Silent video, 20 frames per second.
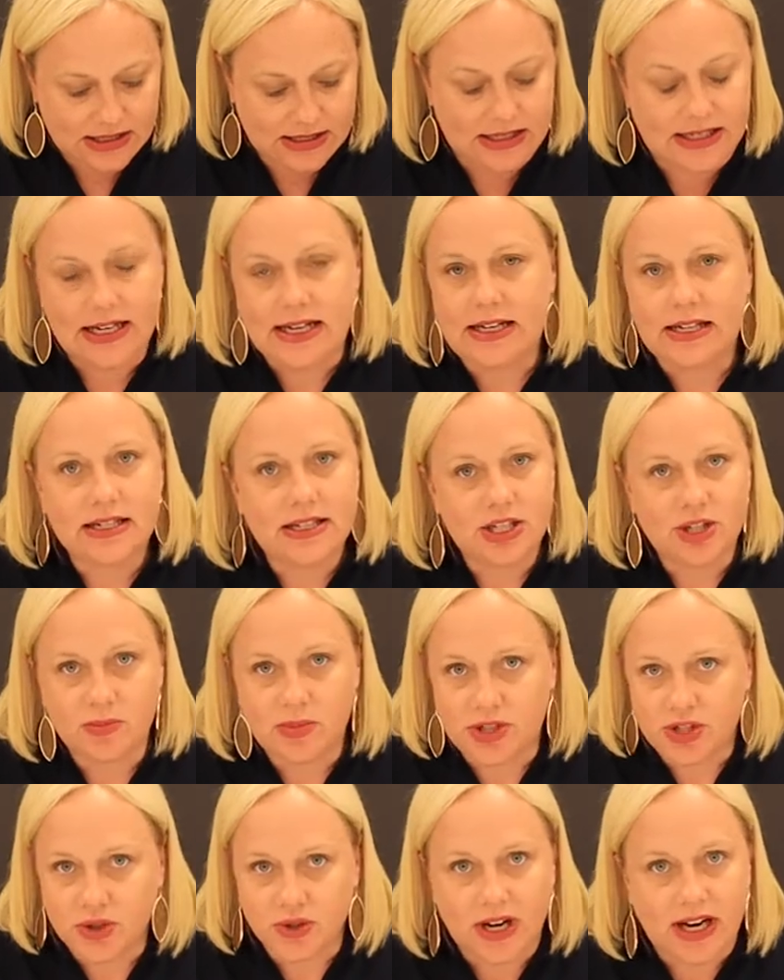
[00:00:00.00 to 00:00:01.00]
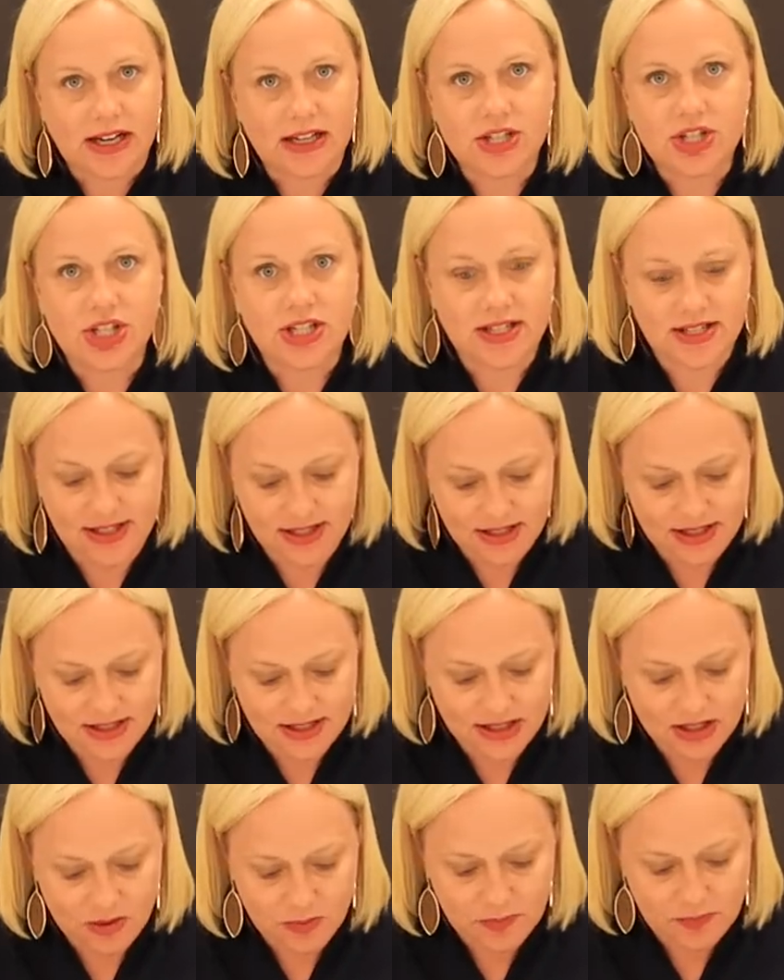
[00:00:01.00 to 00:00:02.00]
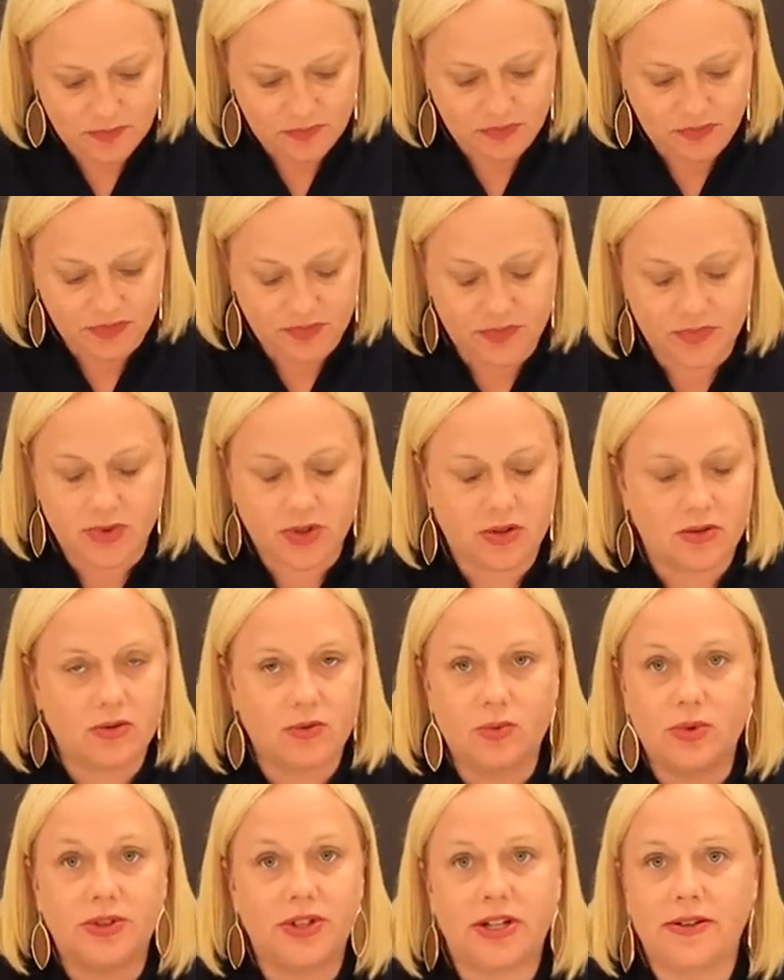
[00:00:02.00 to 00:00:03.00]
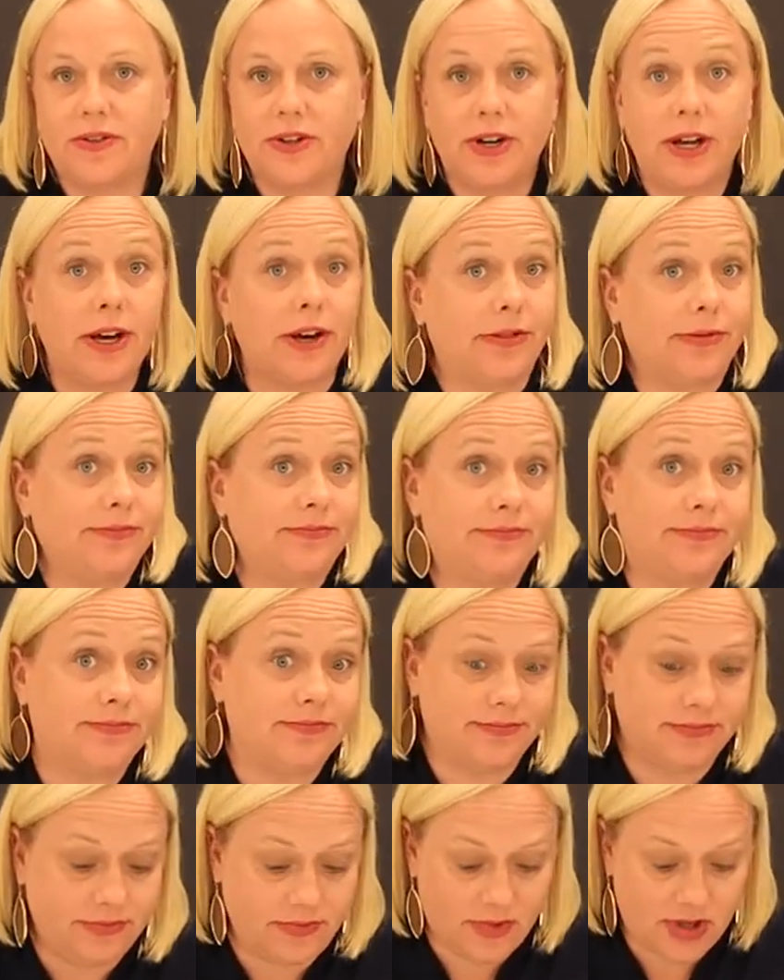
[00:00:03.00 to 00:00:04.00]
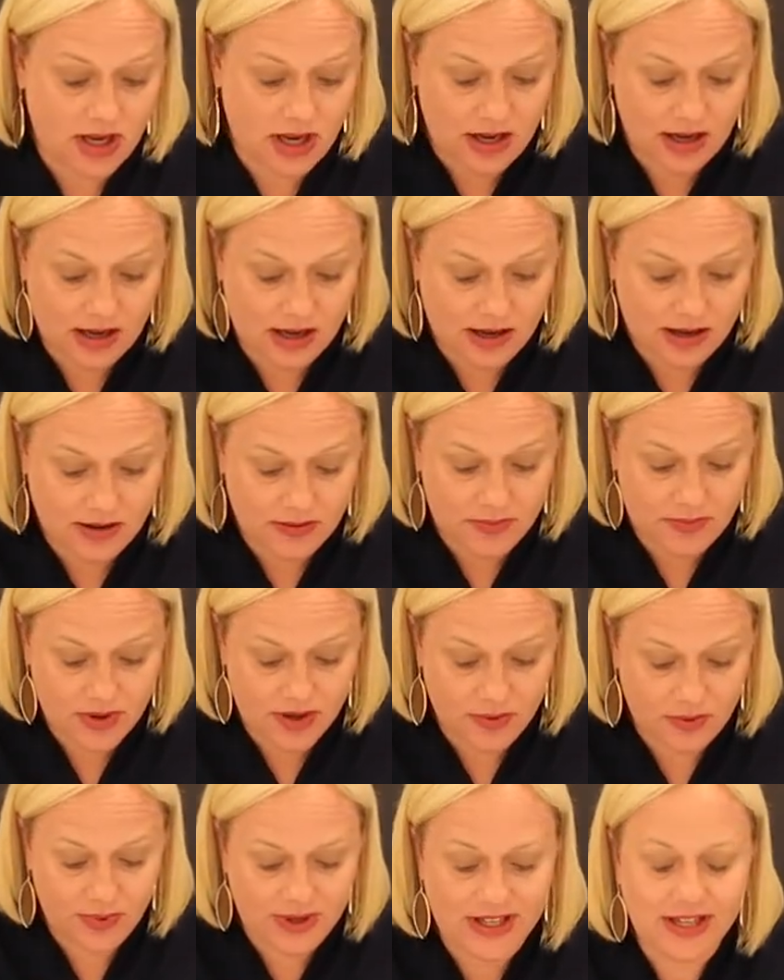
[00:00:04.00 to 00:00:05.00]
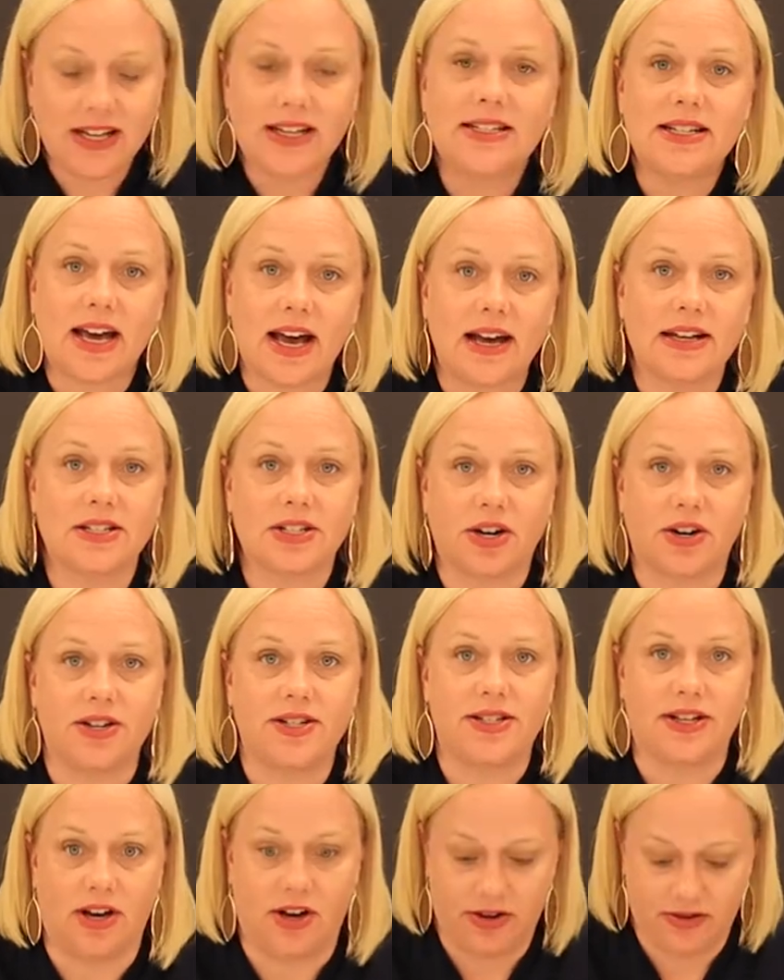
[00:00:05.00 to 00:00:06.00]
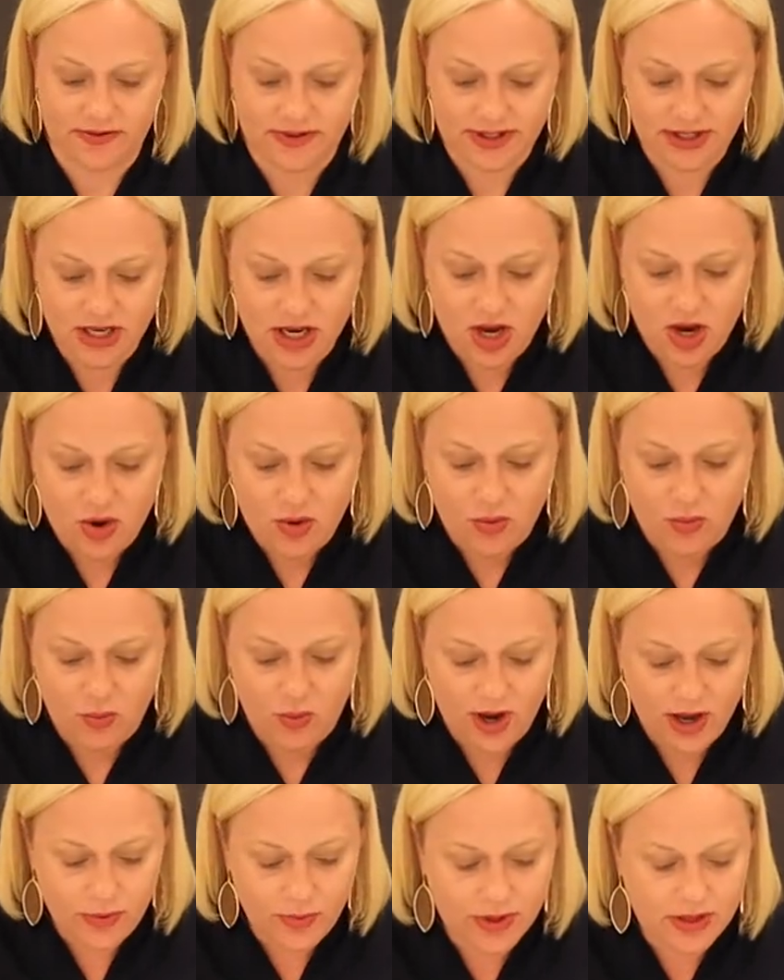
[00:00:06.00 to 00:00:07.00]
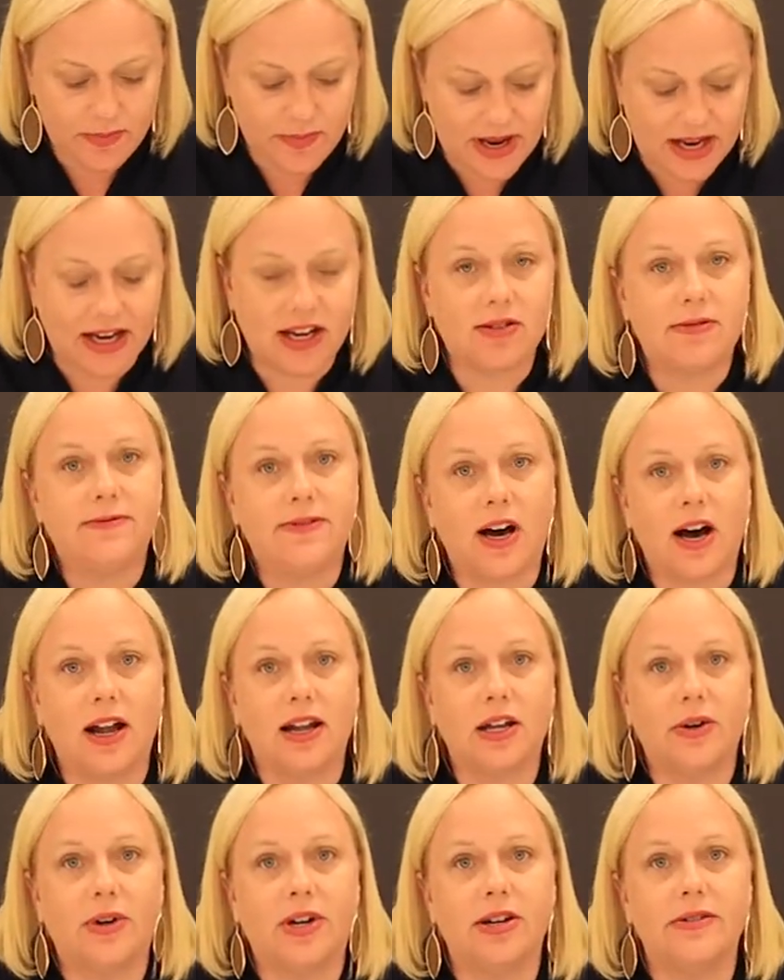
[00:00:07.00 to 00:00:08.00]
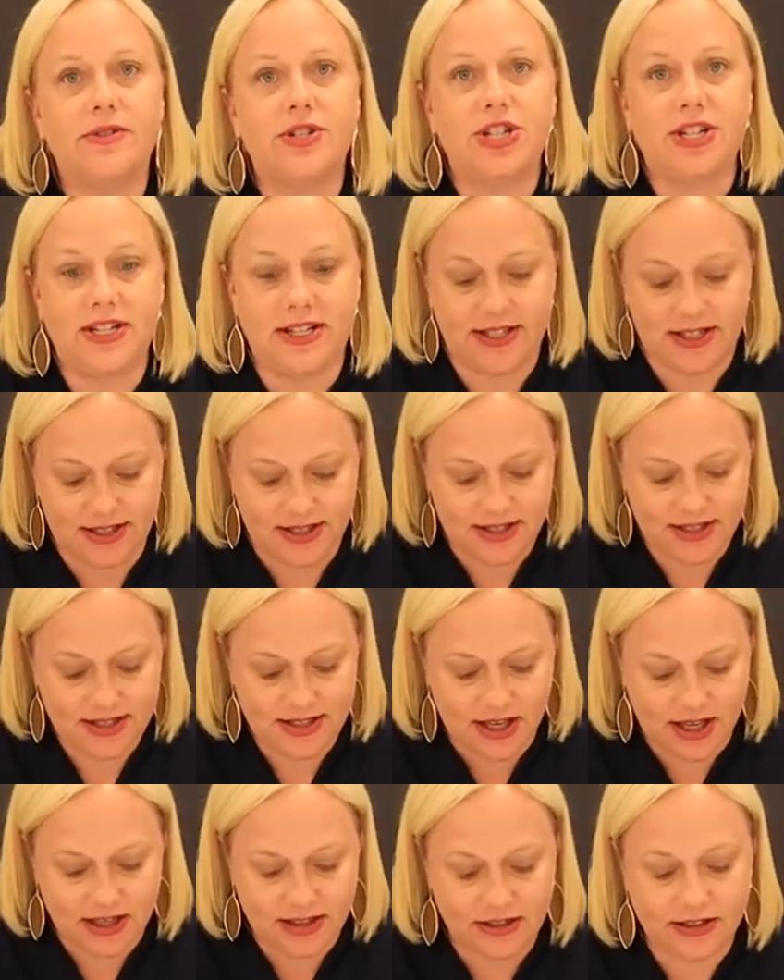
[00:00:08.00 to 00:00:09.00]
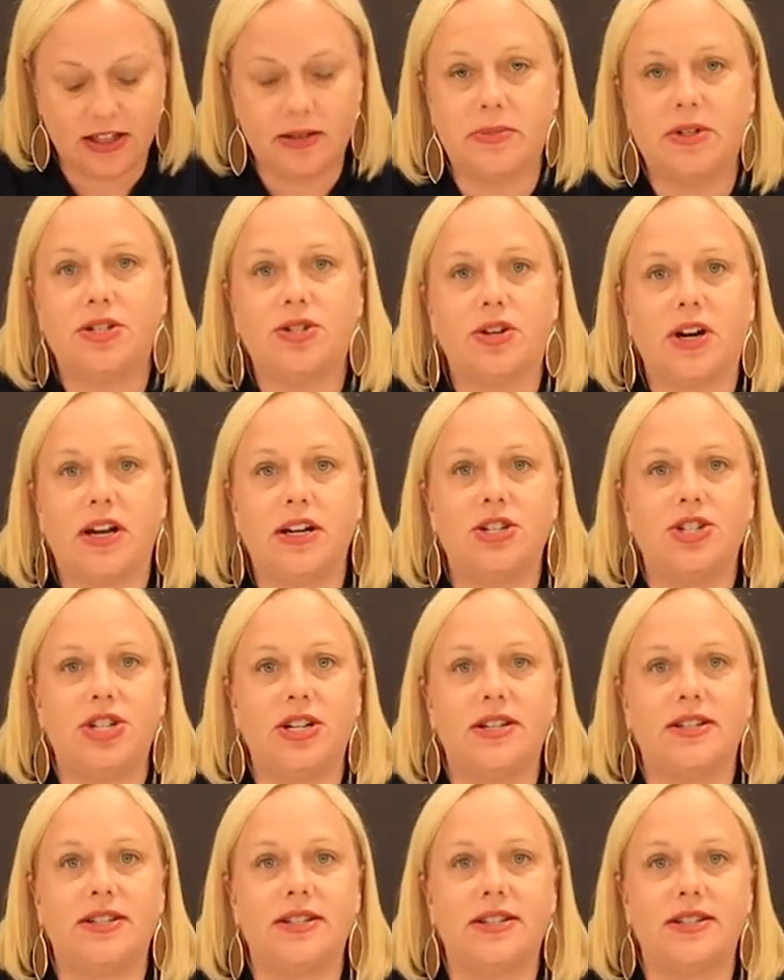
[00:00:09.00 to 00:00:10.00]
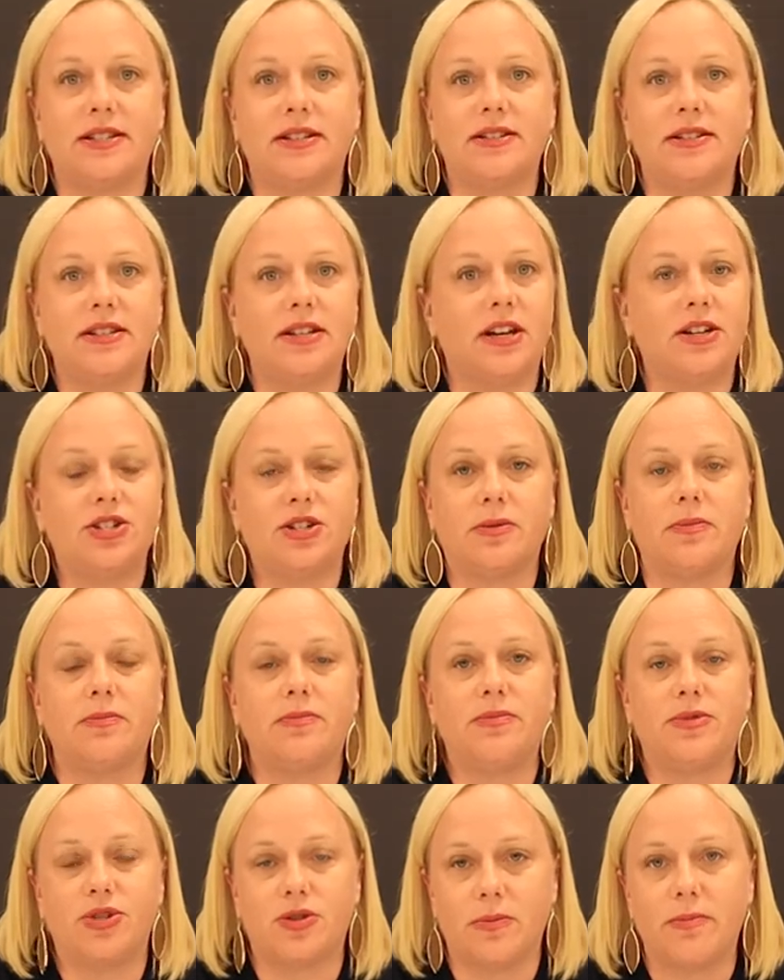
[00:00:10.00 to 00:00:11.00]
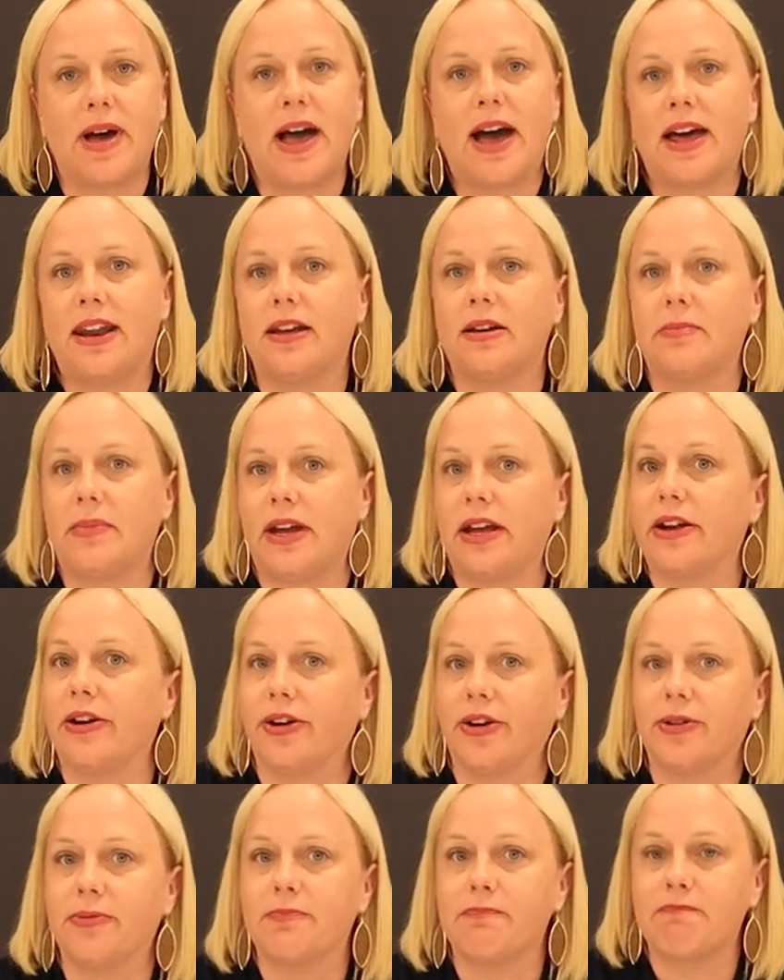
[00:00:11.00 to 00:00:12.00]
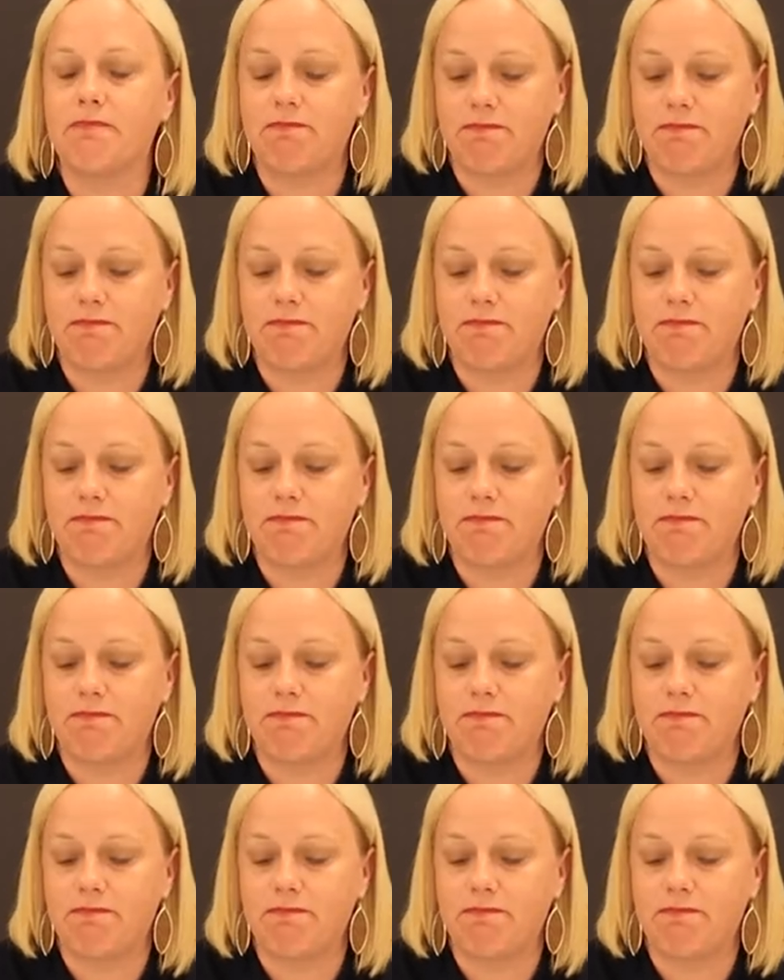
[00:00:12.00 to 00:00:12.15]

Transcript: needed to betray Jesus? We'll never know. But we need to ask ourselves, what would make a follower of Jesus suddenly betray Jesus in such a dramatic manner?